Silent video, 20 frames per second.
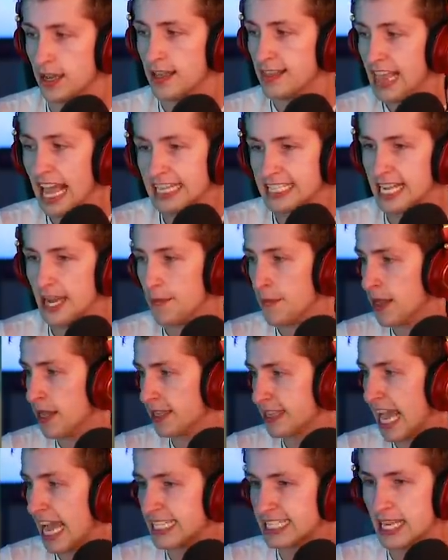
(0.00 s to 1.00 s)
That's him!
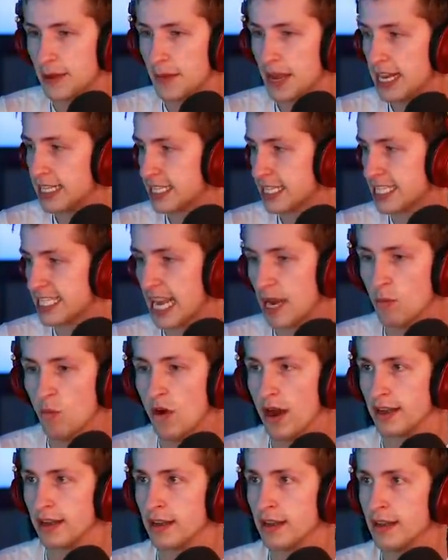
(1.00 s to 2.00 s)
That's him! It's the same
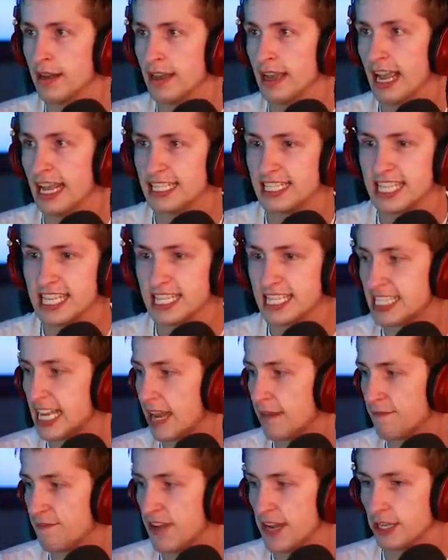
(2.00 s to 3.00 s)
one! It's this
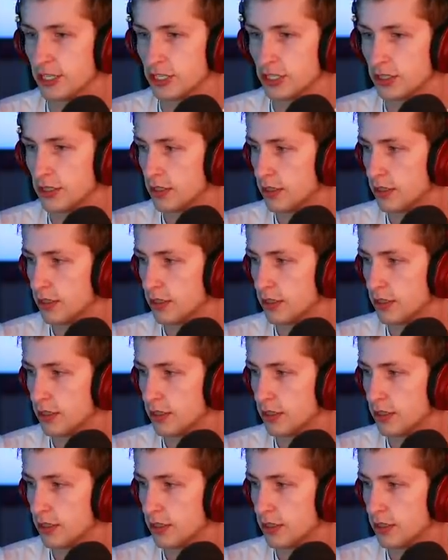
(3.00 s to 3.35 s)
same fish.